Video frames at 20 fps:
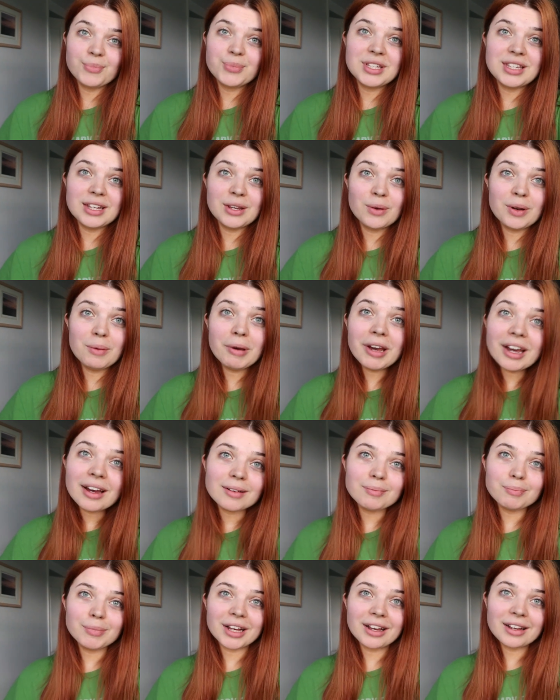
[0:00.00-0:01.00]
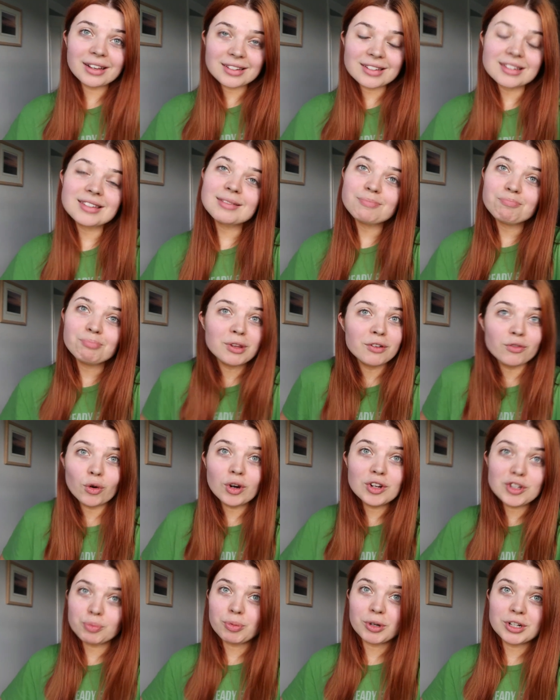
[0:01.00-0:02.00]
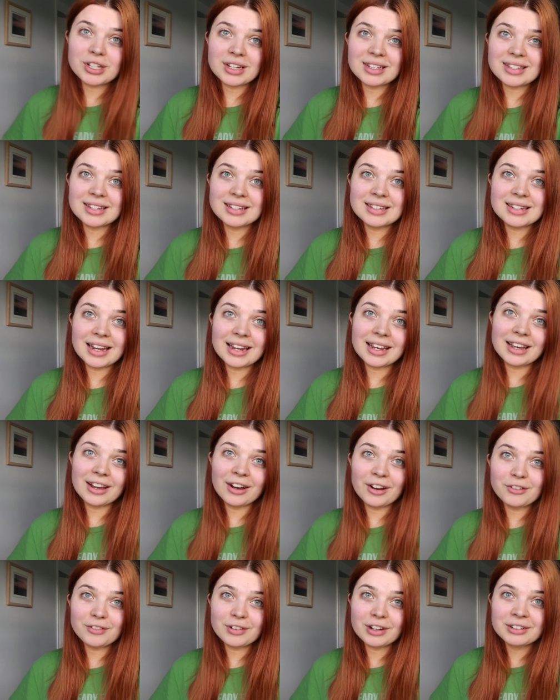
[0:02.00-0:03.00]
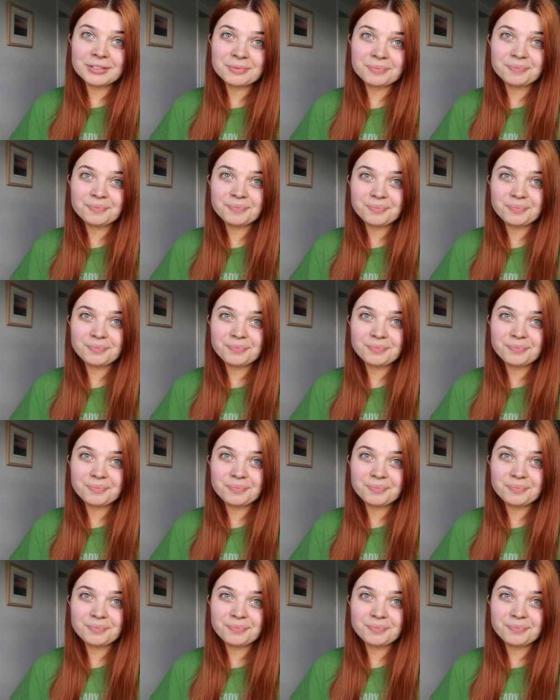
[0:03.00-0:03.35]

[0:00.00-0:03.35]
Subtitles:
see you in a bit, because the Voyager Princess is taking over.